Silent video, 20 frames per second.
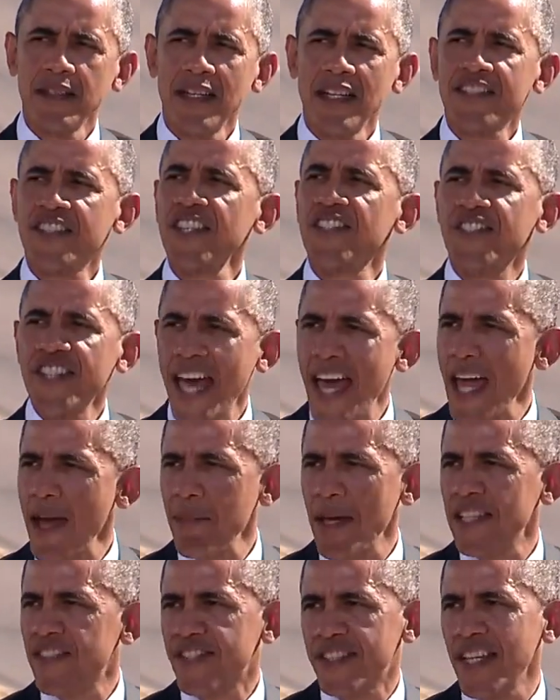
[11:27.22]
It's the
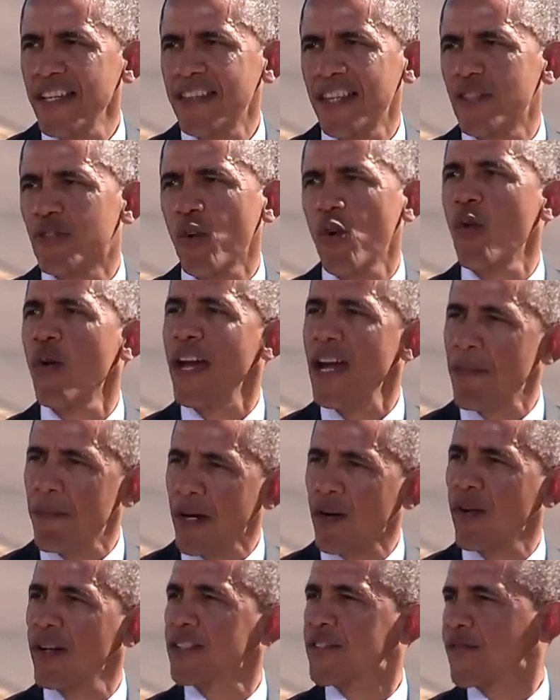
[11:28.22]
same instinct that drew
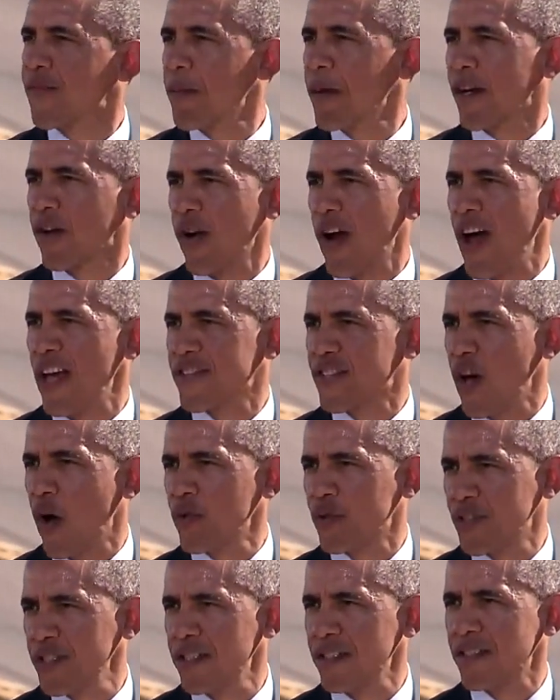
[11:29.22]
immigrants from across
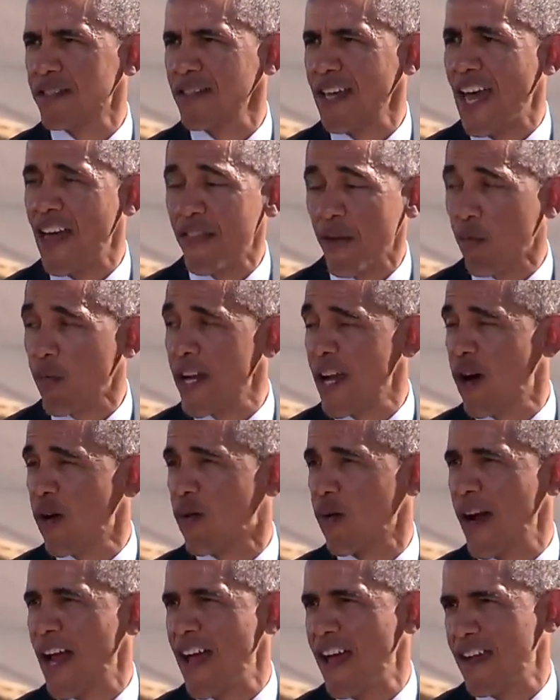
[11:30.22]
oceans and the Rio
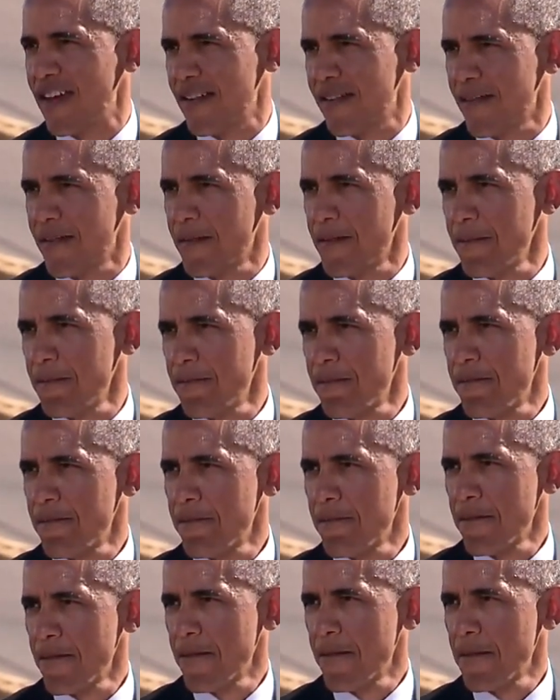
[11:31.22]
Grande.
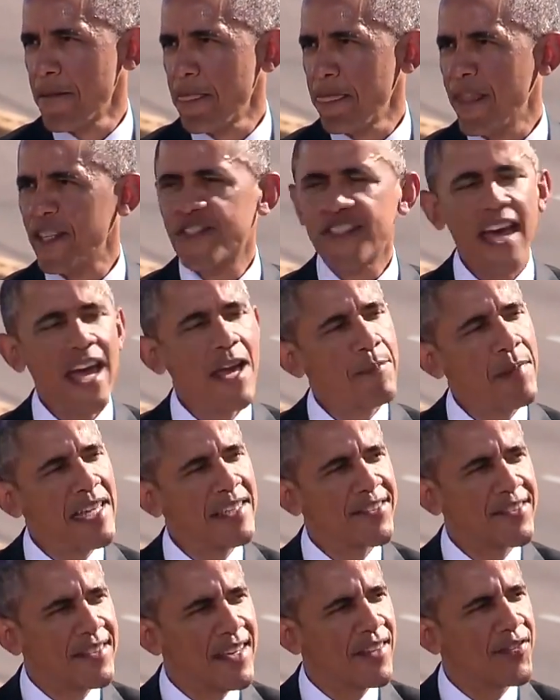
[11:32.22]
The same
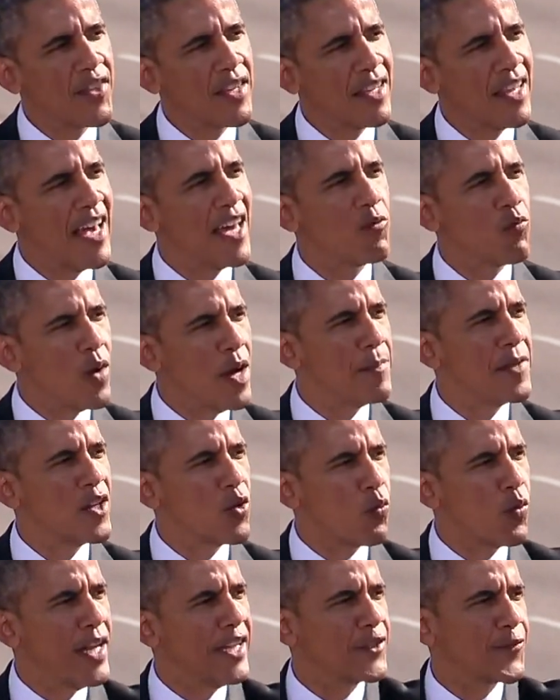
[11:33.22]
instinct that led women
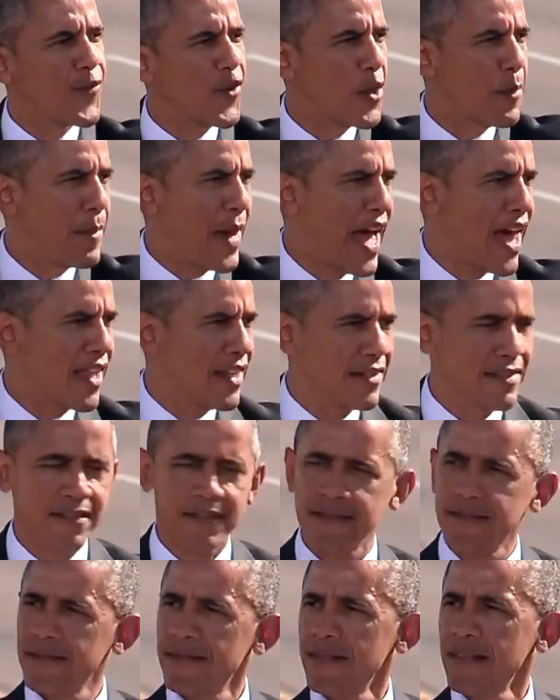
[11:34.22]
to reach for the ballot,
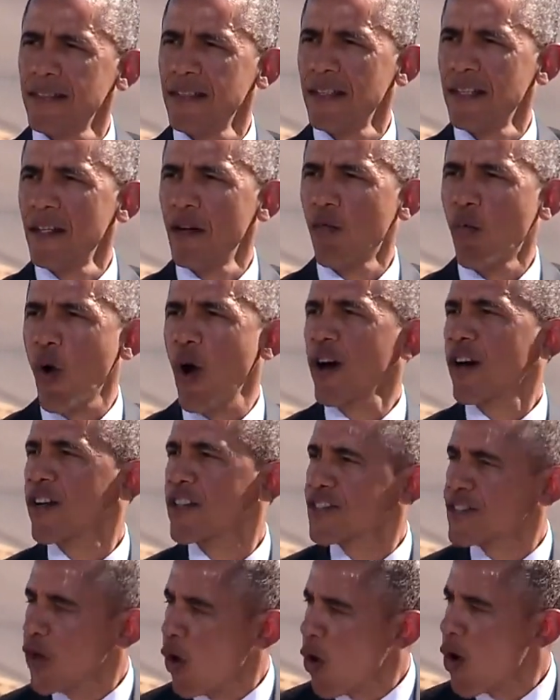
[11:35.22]

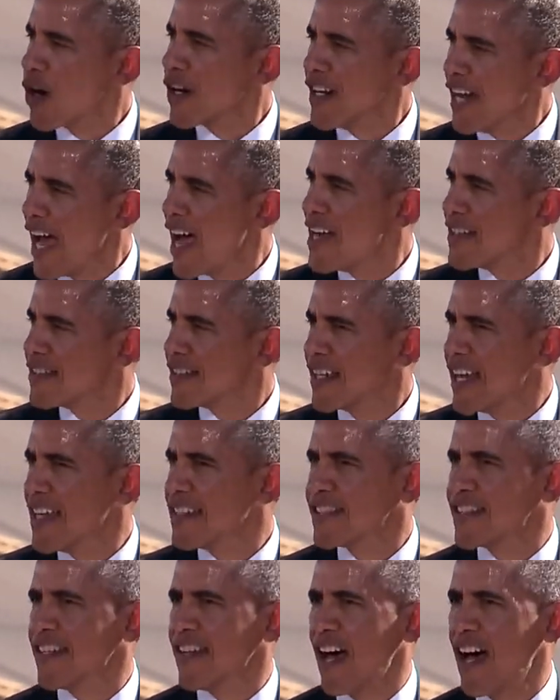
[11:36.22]
workers to organize
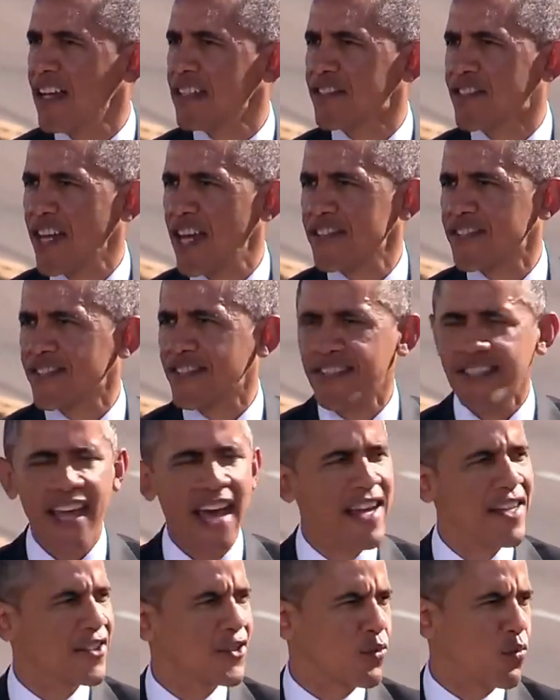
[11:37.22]
against an unjust
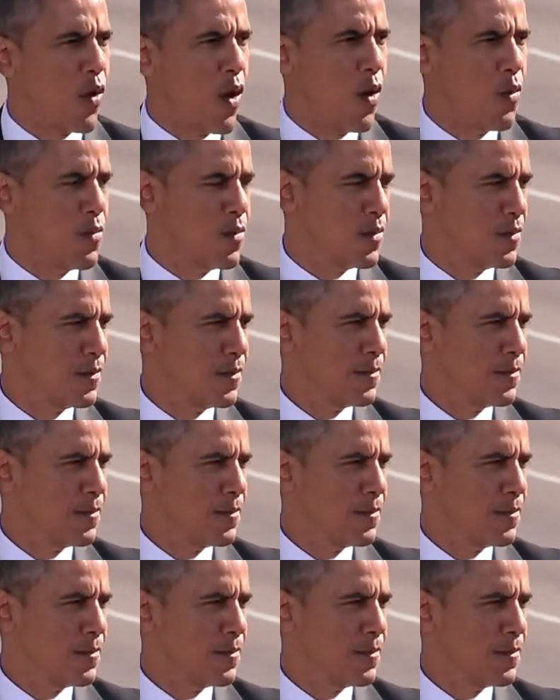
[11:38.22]
status quo.